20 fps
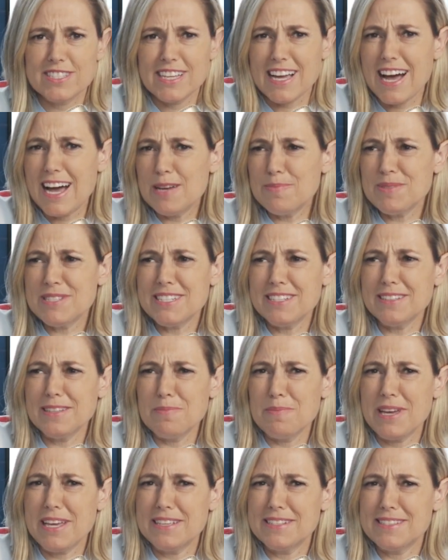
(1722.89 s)
Like I'm still
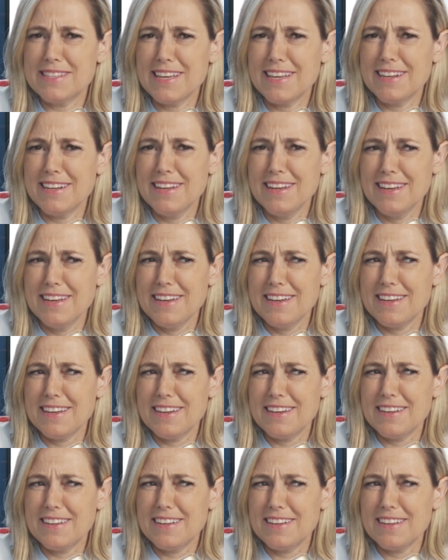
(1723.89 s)
amazed that
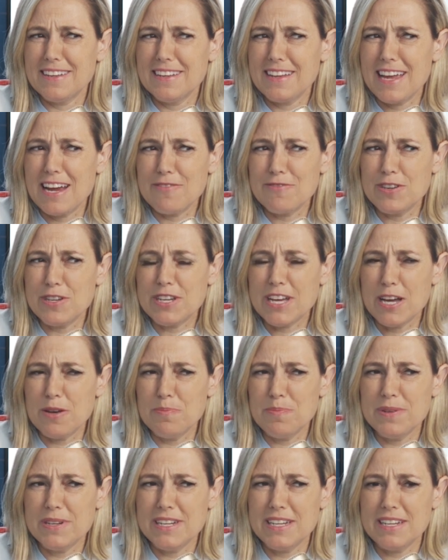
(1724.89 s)
every
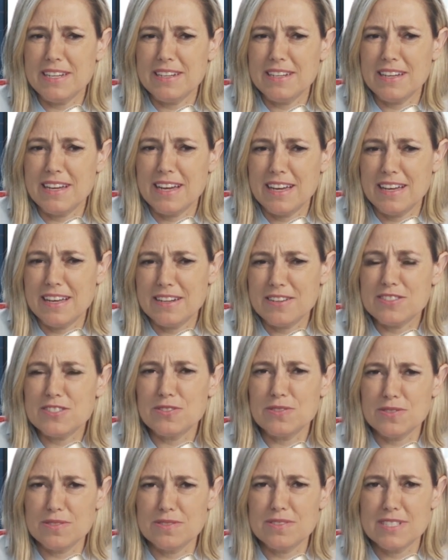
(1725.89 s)
company at a
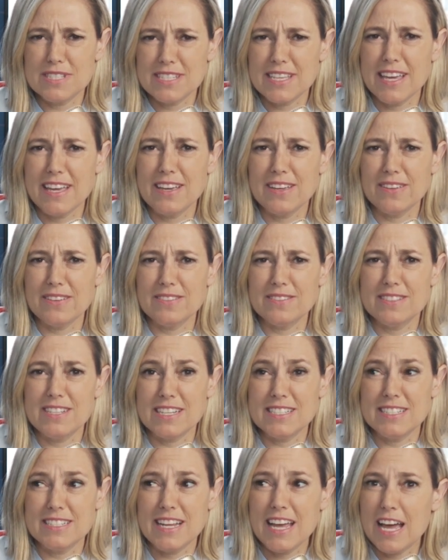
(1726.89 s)
certain scale
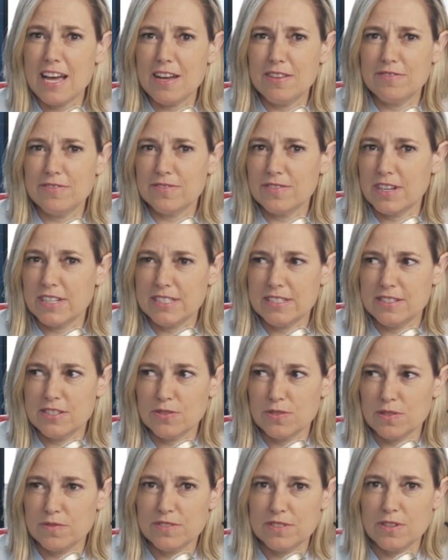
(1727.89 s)
doesn't have a
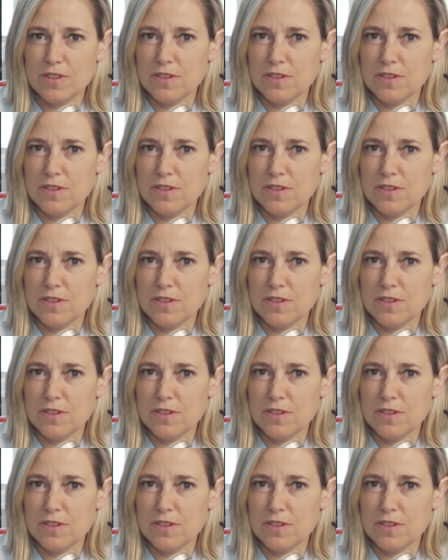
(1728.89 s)
sort of